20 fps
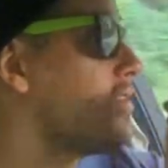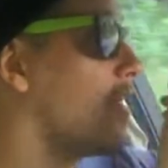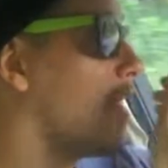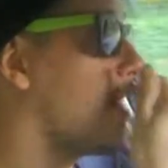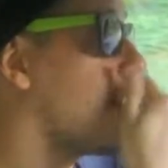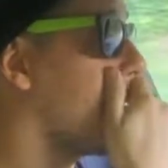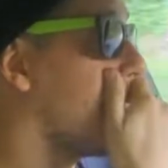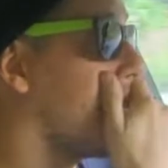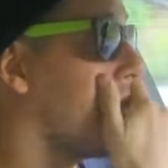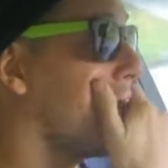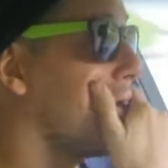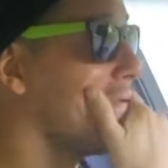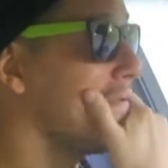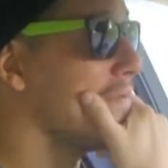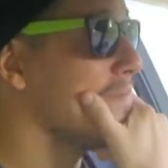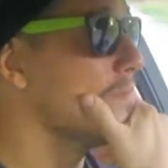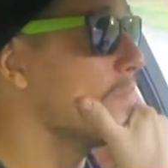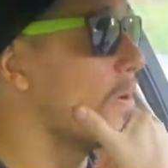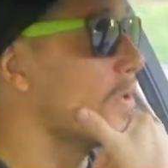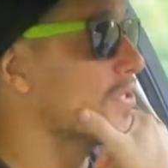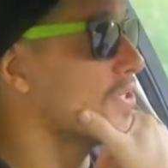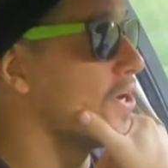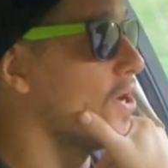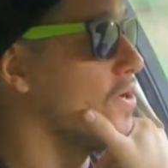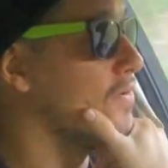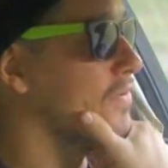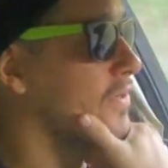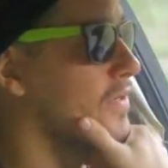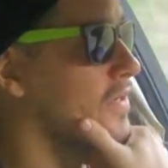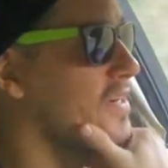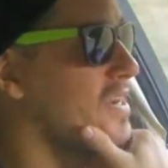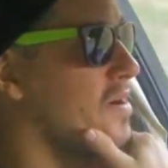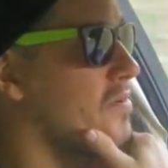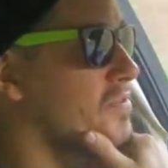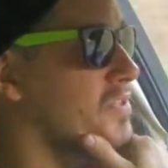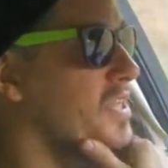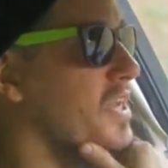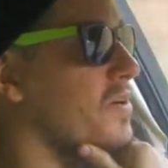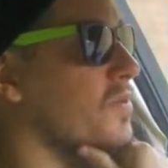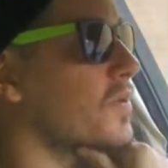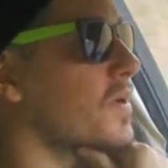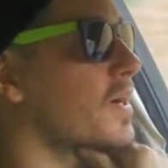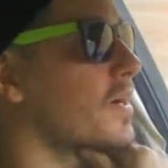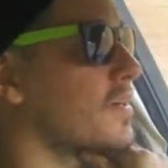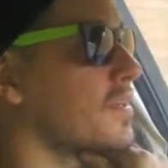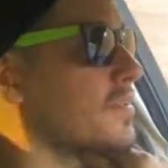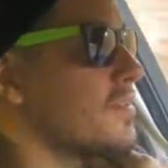I mulled it over, and I was like, well,